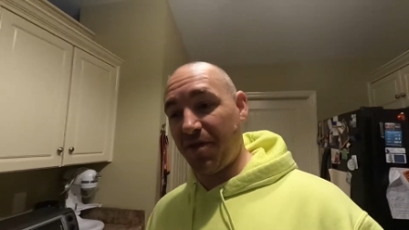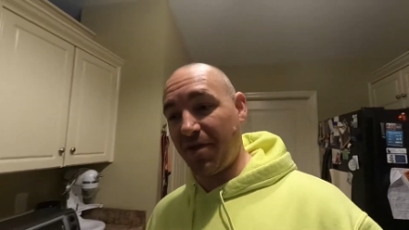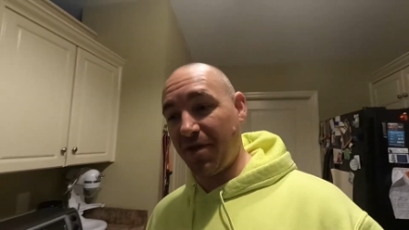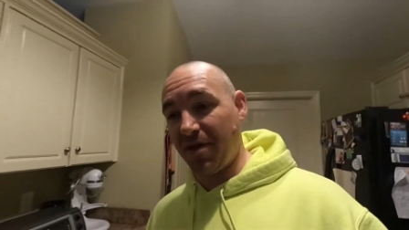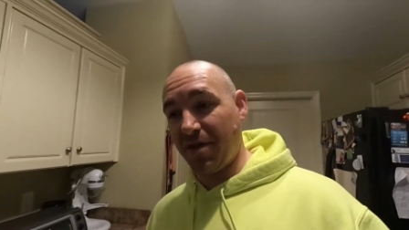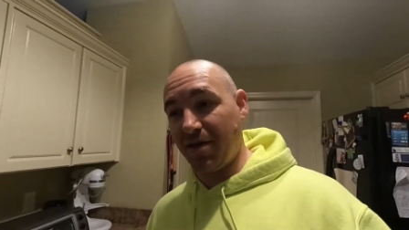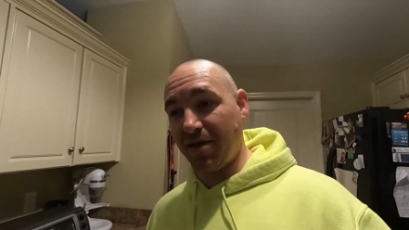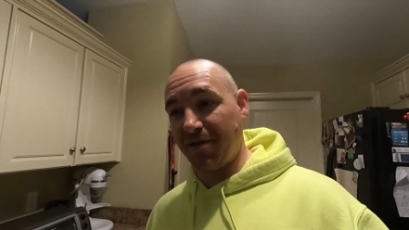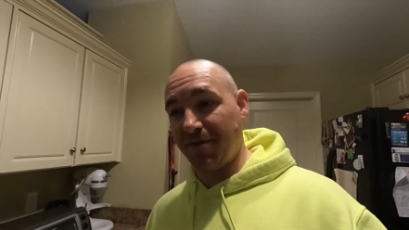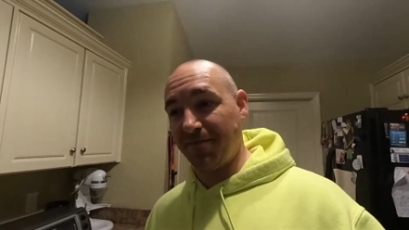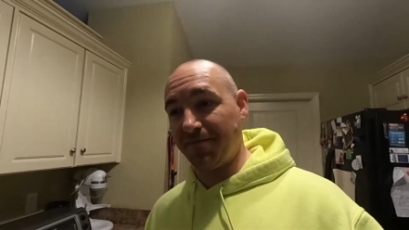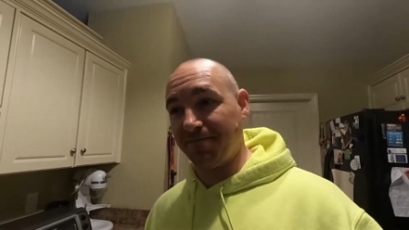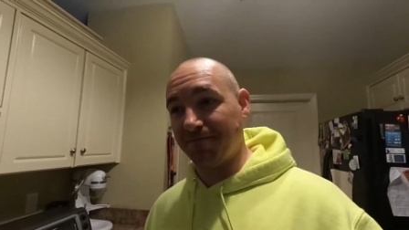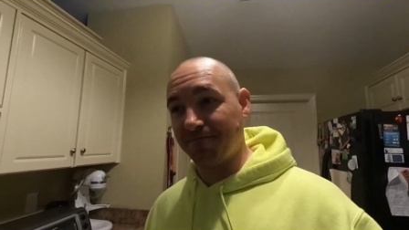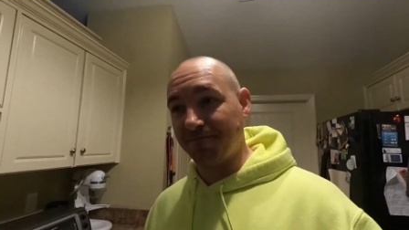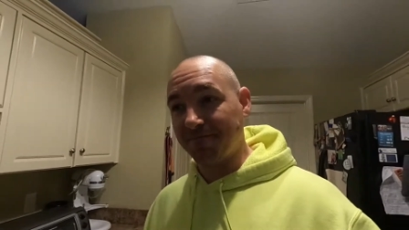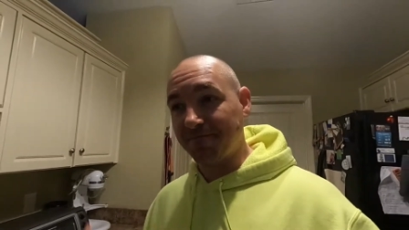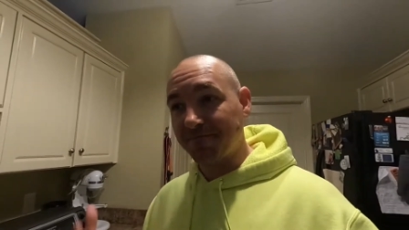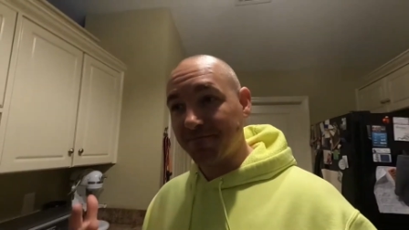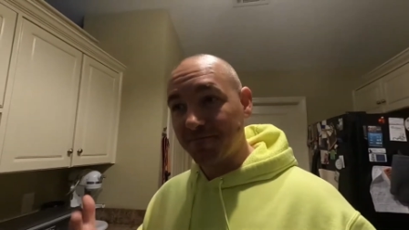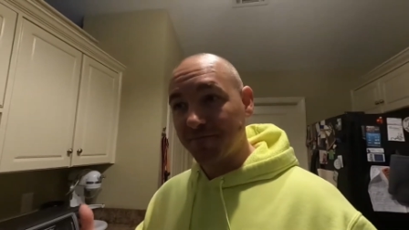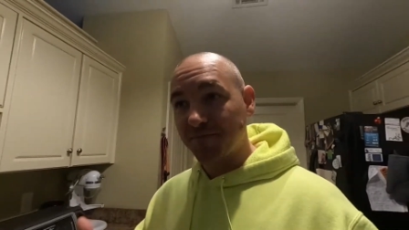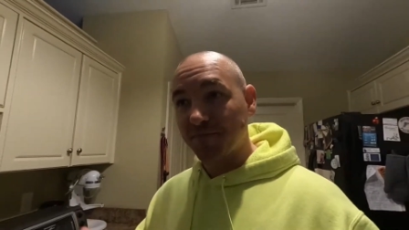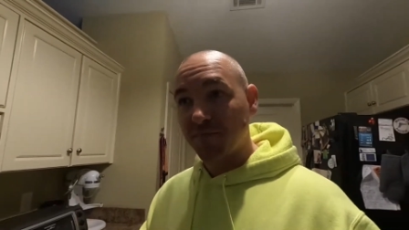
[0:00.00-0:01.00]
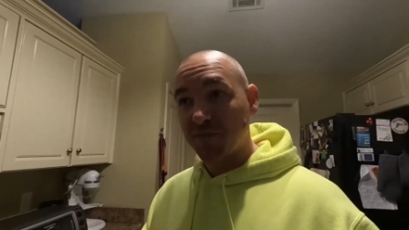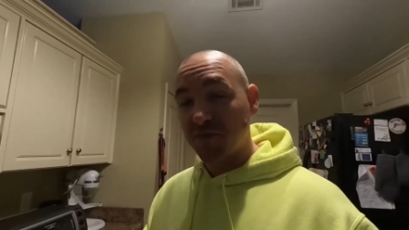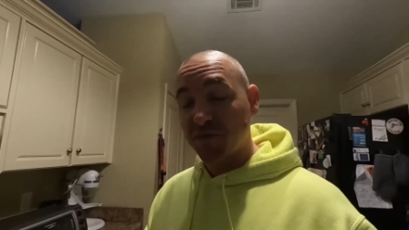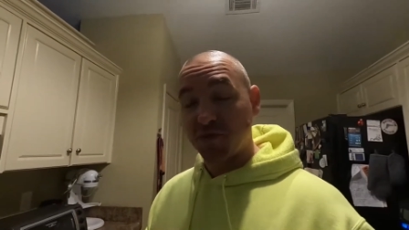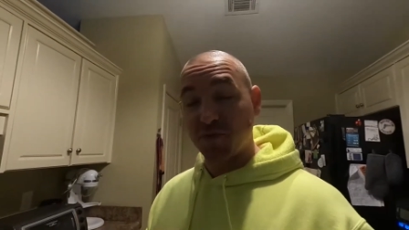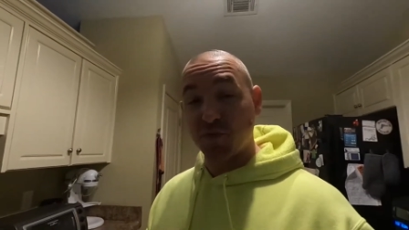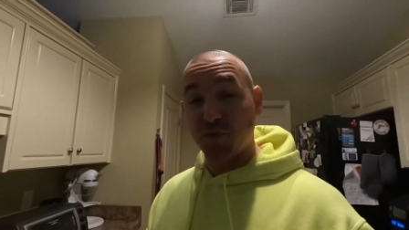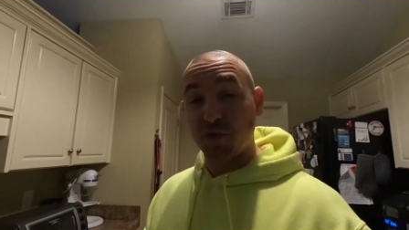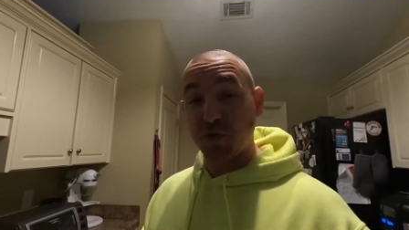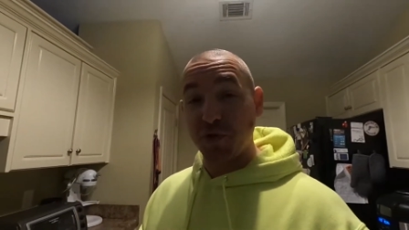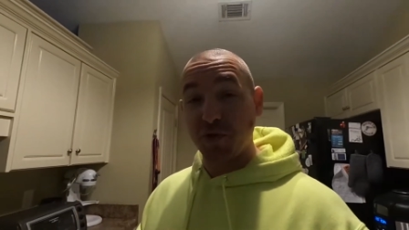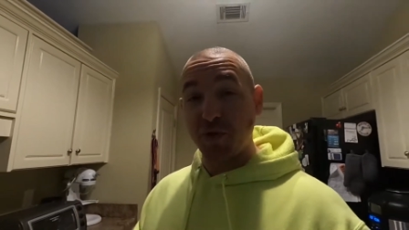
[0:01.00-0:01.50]

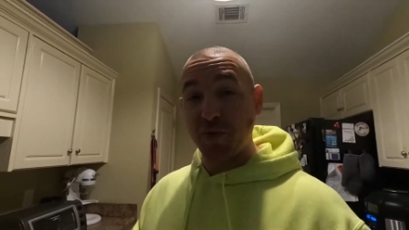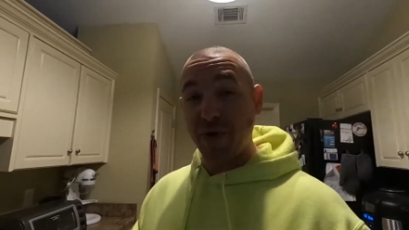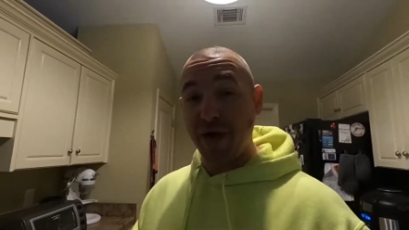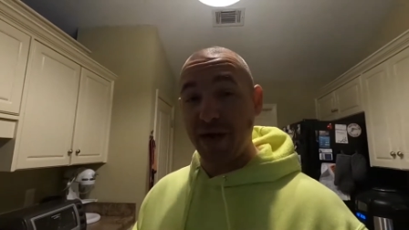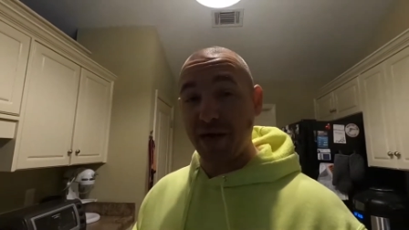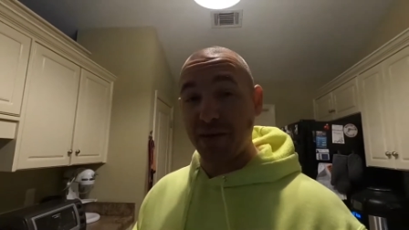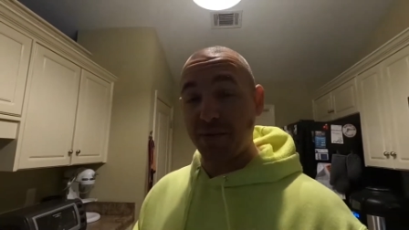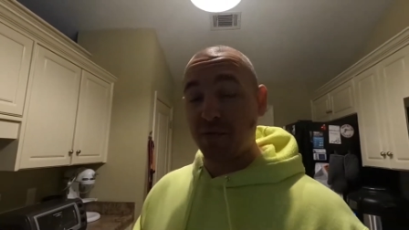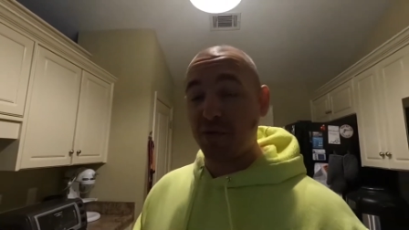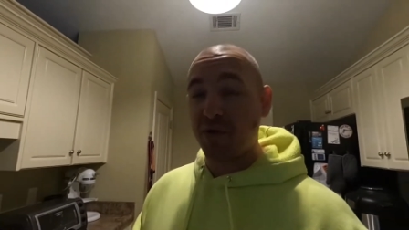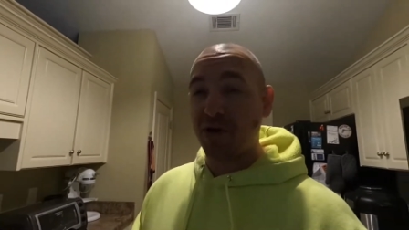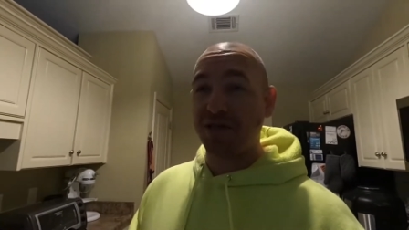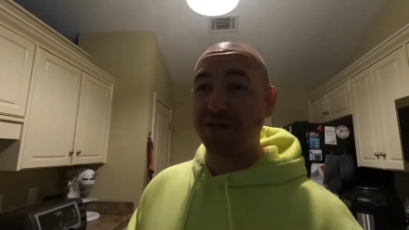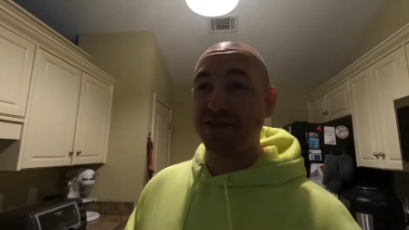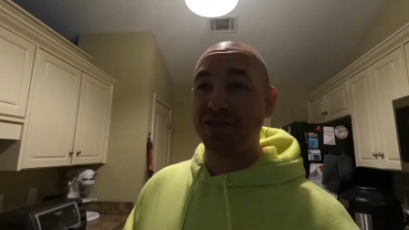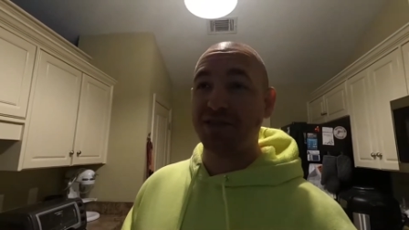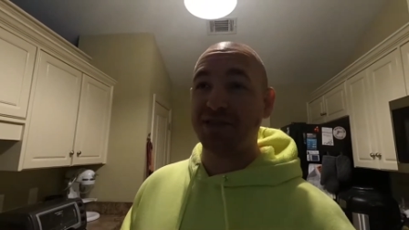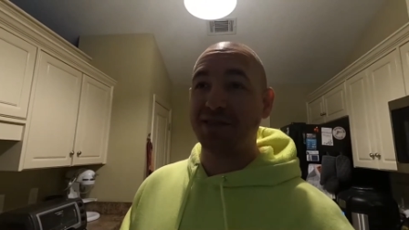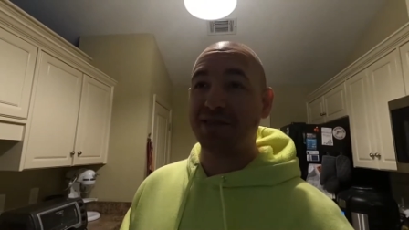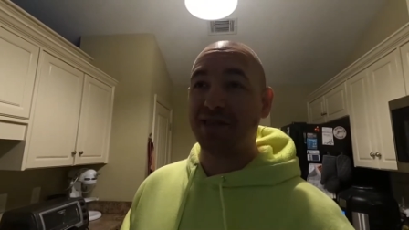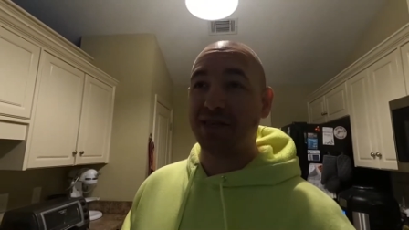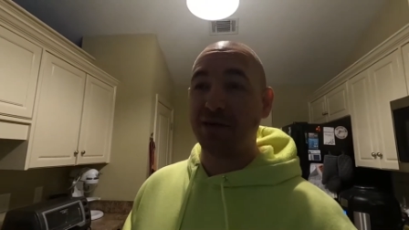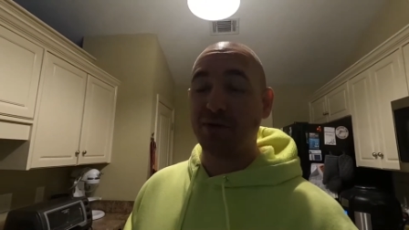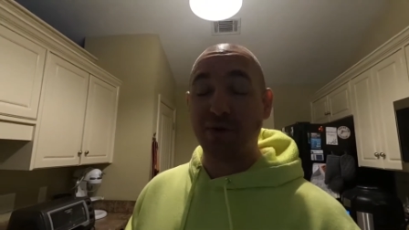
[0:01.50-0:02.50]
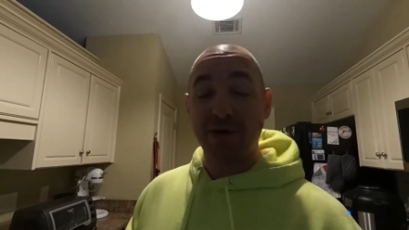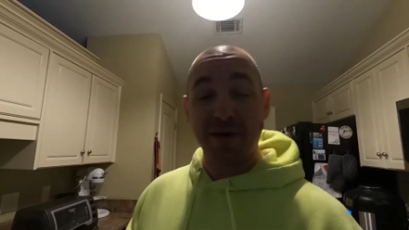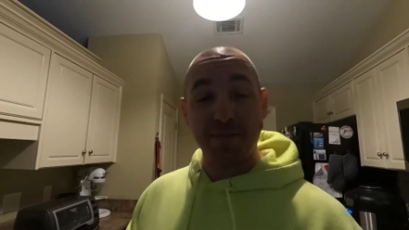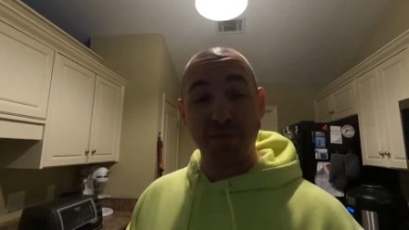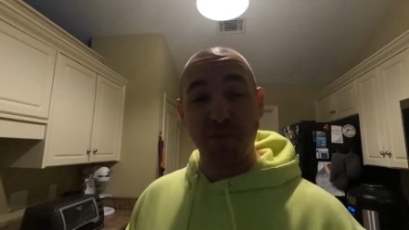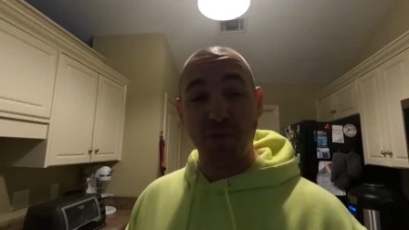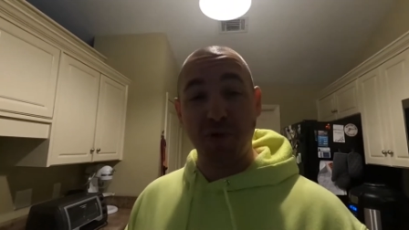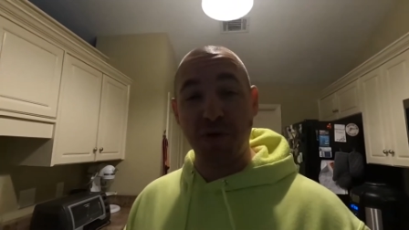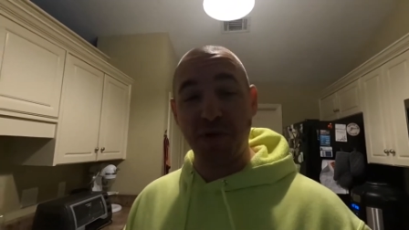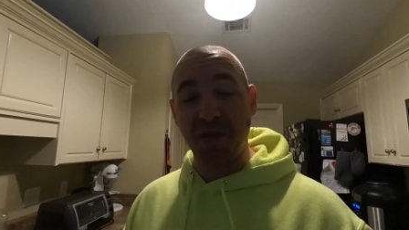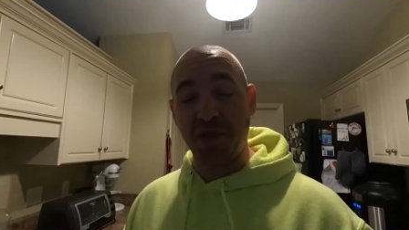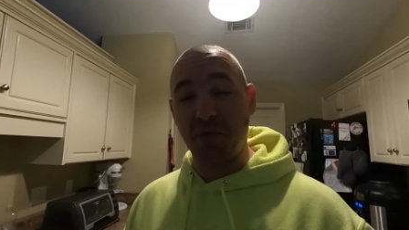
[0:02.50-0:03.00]
some really random questions, like when I'm
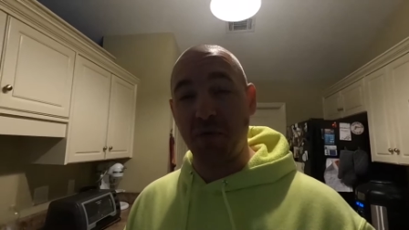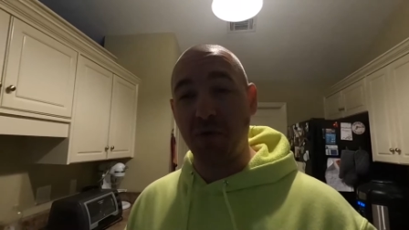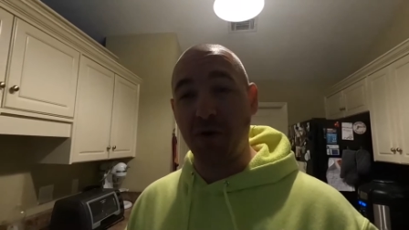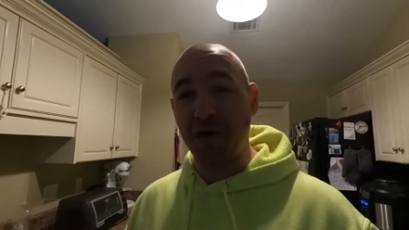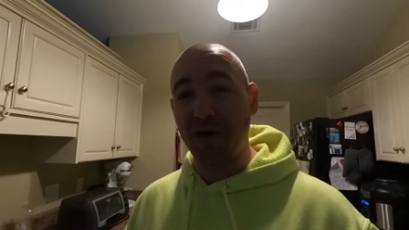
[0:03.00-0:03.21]
boiling